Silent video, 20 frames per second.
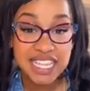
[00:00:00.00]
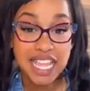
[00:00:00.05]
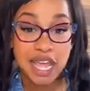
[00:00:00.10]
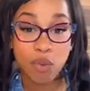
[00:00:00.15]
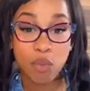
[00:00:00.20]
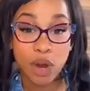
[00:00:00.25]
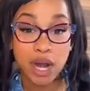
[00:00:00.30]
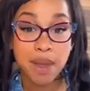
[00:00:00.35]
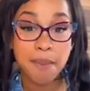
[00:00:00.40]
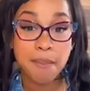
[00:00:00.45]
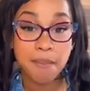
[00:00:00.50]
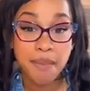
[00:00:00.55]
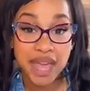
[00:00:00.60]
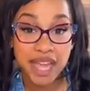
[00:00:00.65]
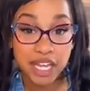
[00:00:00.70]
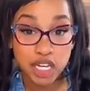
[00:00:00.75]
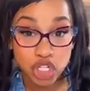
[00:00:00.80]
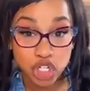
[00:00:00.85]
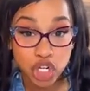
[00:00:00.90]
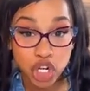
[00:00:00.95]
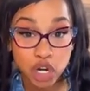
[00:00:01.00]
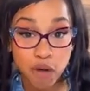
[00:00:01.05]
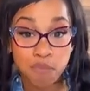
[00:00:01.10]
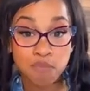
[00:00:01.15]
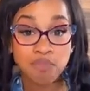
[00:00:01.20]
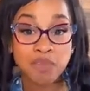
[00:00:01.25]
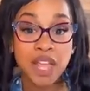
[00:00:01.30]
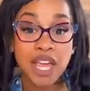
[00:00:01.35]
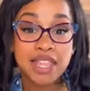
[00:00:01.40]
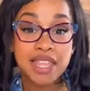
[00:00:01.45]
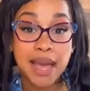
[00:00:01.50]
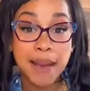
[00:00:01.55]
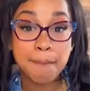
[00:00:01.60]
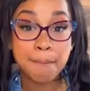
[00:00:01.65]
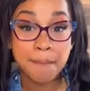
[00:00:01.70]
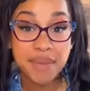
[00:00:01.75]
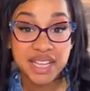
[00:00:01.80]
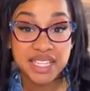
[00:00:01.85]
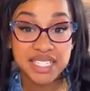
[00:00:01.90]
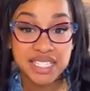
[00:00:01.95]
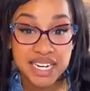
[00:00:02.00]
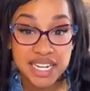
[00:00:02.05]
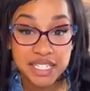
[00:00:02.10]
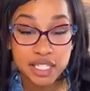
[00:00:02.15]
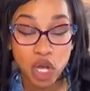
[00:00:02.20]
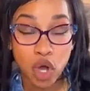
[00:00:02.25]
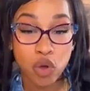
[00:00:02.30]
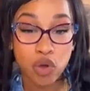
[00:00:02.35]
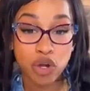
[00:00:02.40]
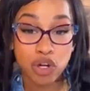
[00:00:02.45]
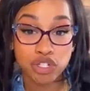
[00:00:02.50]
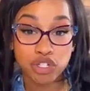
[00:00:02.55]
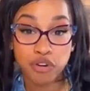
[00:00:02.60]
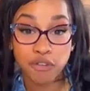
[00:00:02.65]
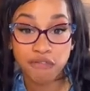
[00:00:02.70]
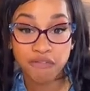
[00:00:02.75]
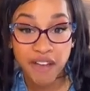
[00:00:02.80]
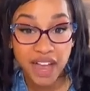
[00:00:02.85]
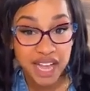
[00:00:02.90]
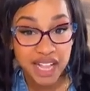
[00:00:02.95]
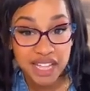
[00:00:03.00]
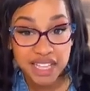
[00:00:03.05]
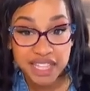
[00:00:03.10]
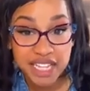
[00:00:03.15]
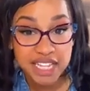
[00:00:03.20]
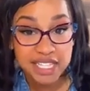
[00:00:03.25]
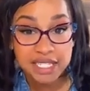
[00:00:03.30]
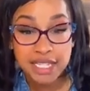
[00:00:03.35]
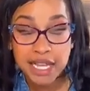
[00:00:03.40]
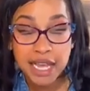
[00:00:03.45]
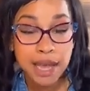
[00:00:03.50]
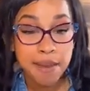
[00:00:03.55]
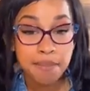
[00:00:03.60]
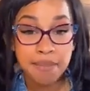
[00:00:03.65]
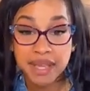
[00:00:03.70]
and they want to make sure that business owners are filing this,